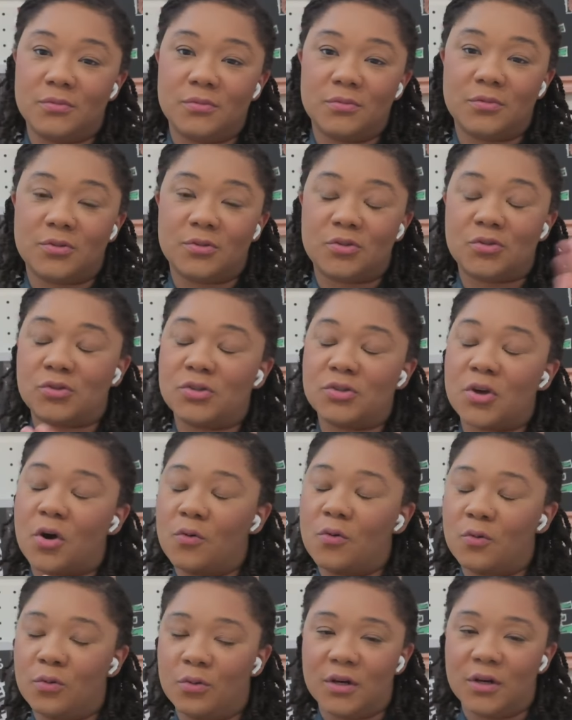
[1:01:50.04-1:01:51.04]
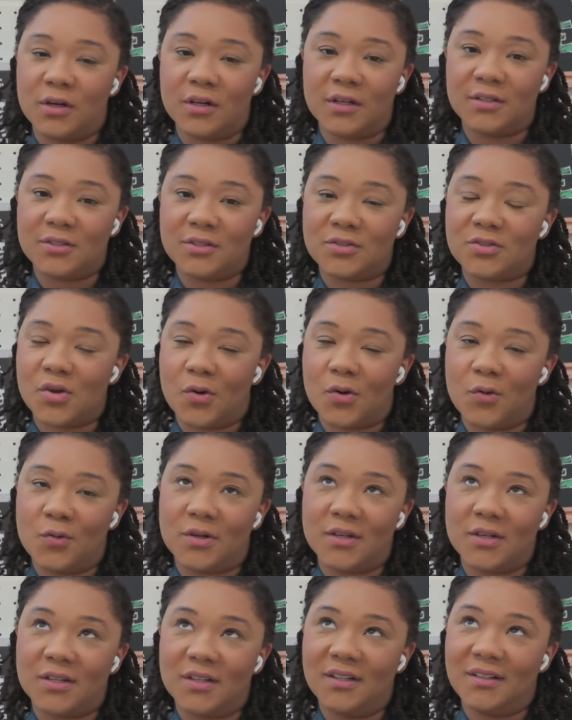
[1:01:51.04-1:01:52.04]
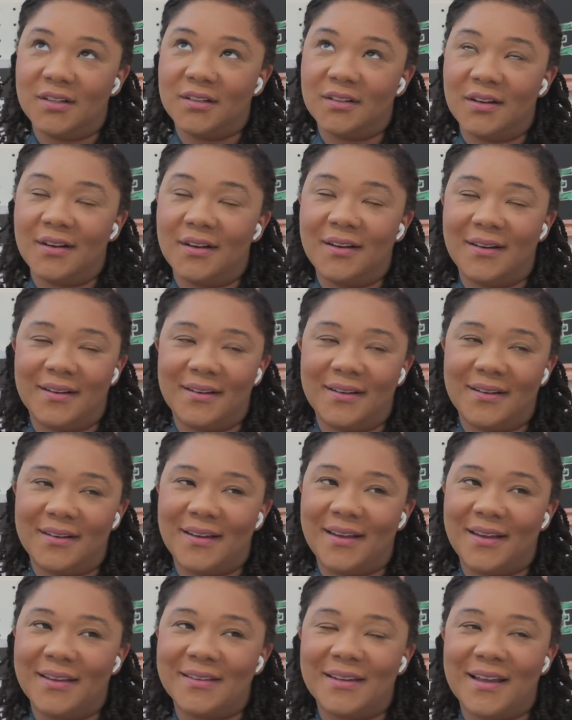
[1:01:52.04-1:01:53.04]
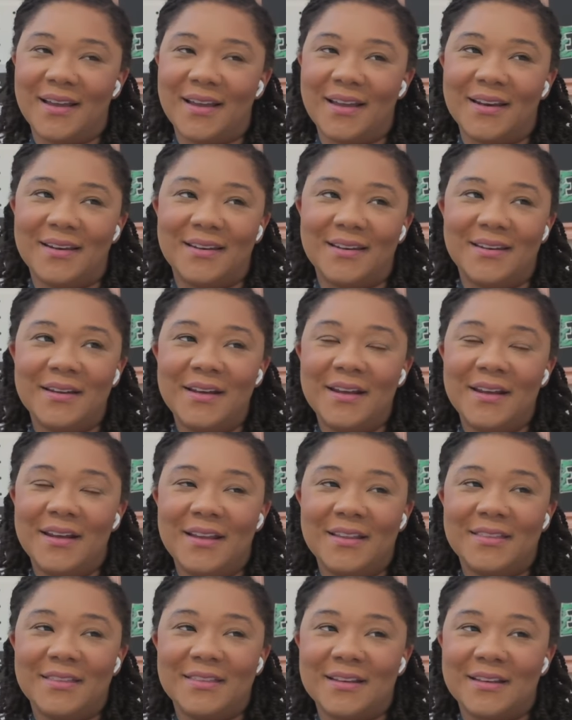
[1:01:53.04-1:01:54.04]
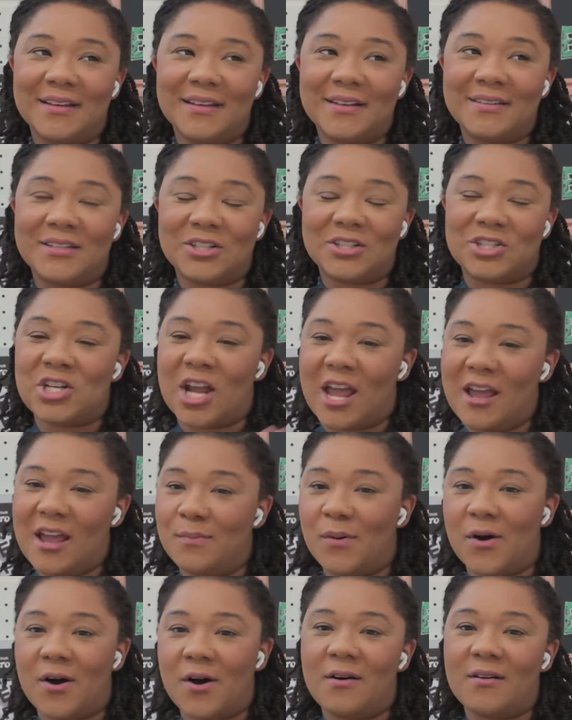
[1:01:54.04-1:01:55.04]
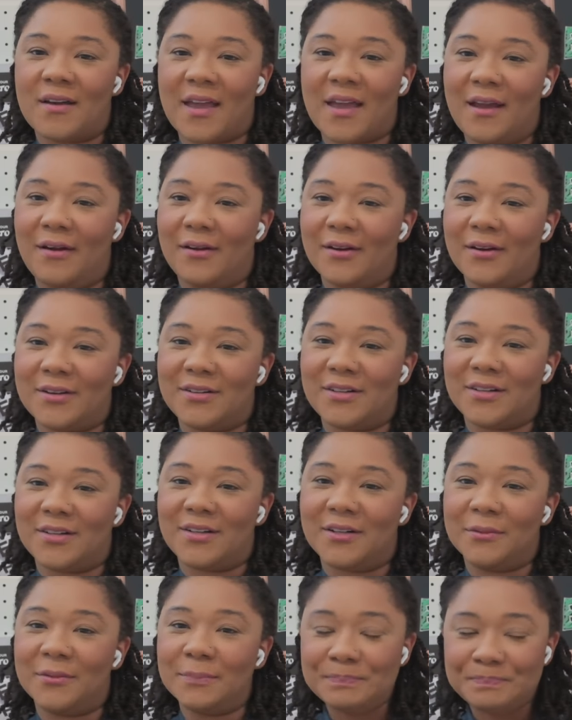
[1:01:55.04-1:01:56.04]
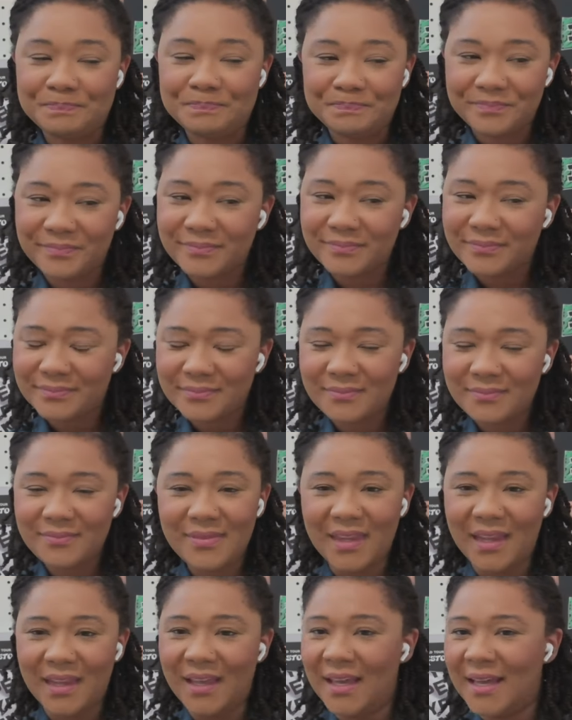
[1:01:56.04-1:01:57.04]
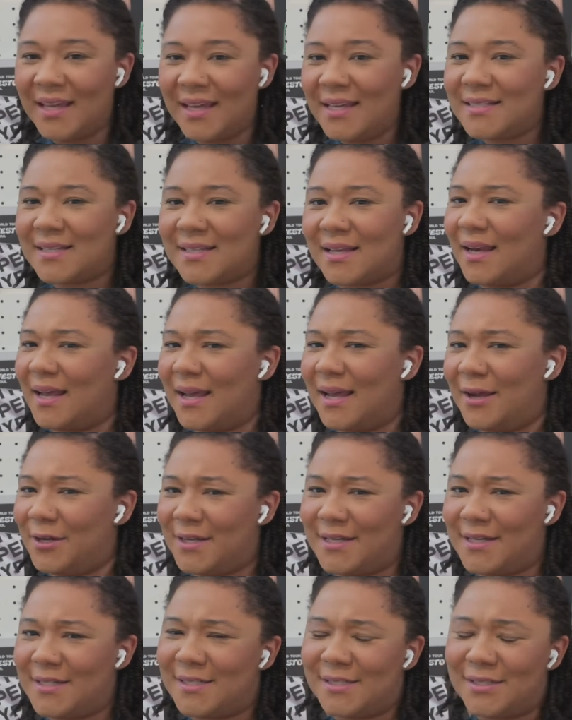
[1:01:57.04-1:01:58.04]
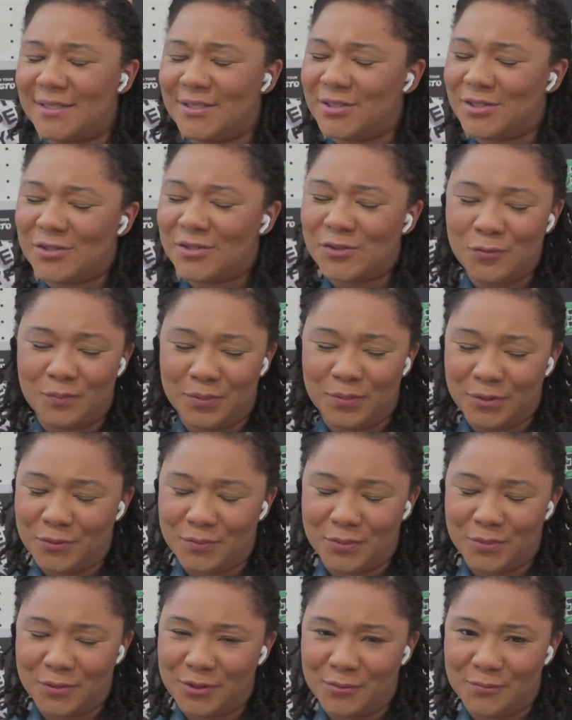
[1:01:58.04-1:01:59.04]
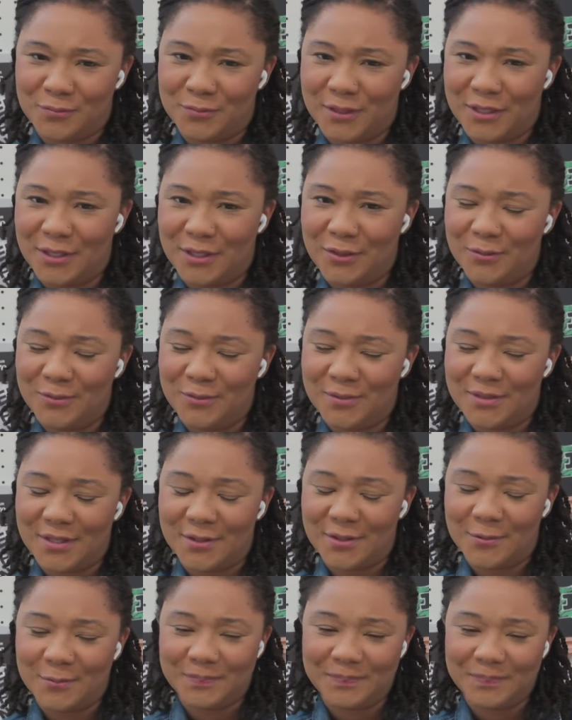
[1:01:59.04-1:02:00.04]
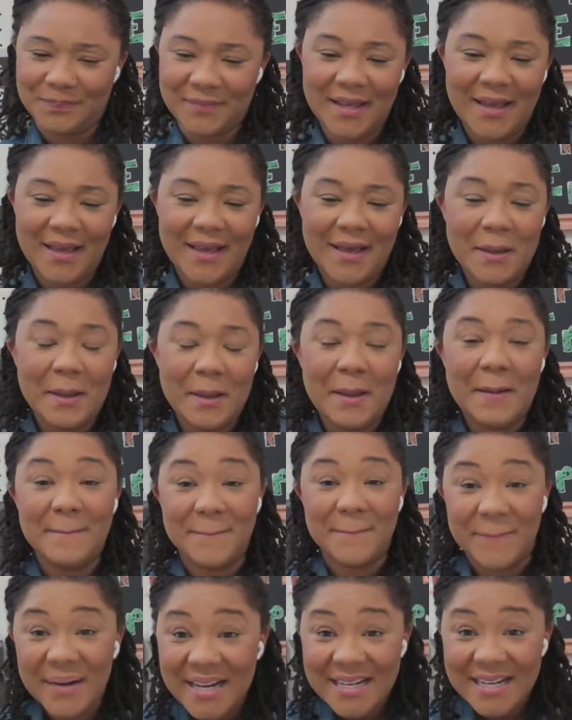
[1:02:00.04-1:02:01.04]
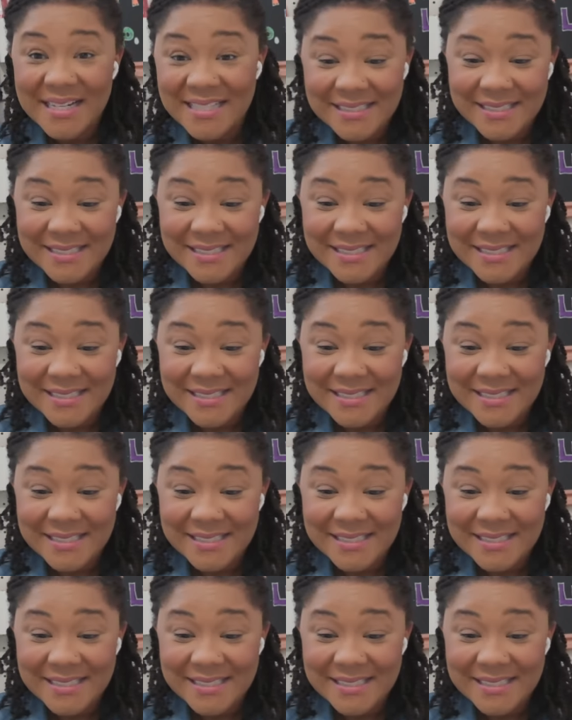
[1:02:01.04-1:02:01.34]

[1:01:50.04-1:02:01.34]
so good, so good. Ugh. And and the the chaebol character, he's hilarious and super duper duper cute. So, but